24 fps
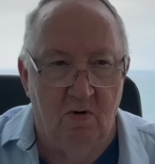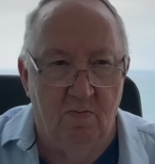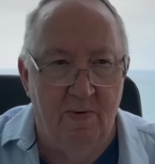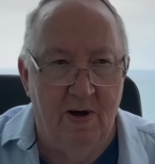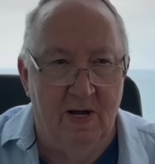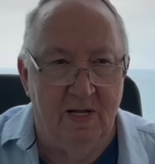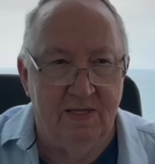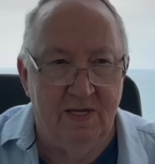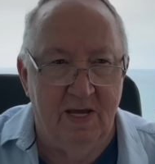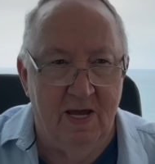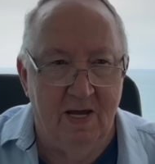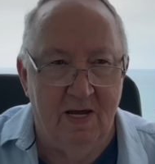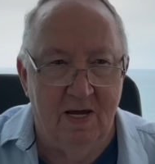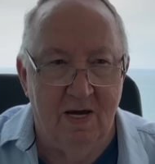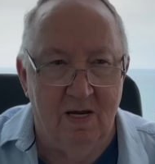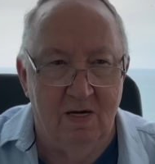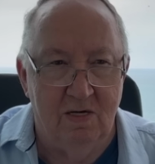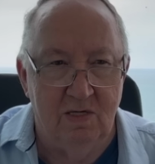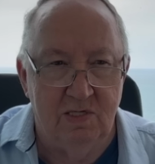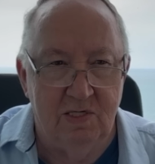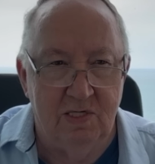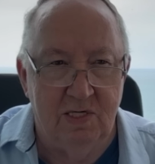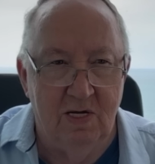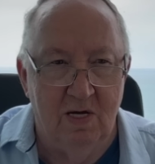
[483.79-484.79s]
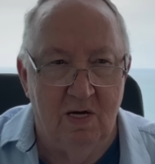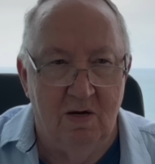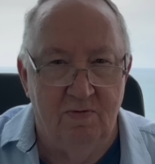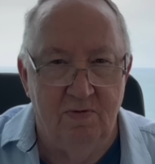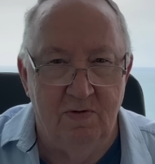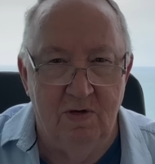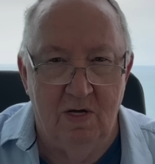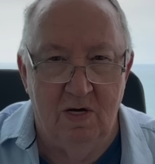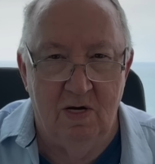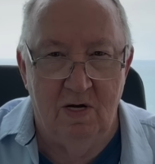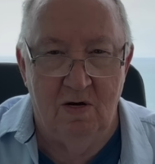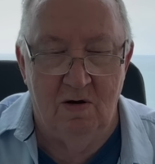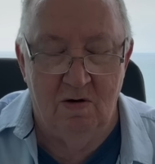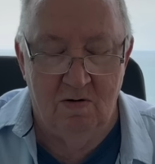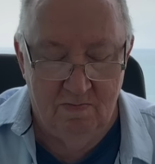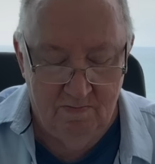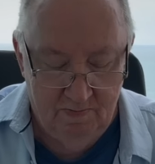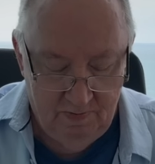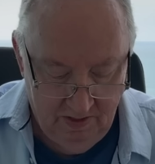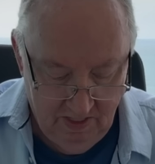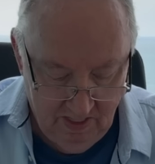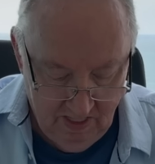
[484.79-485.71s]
about that kind of stuff, you know.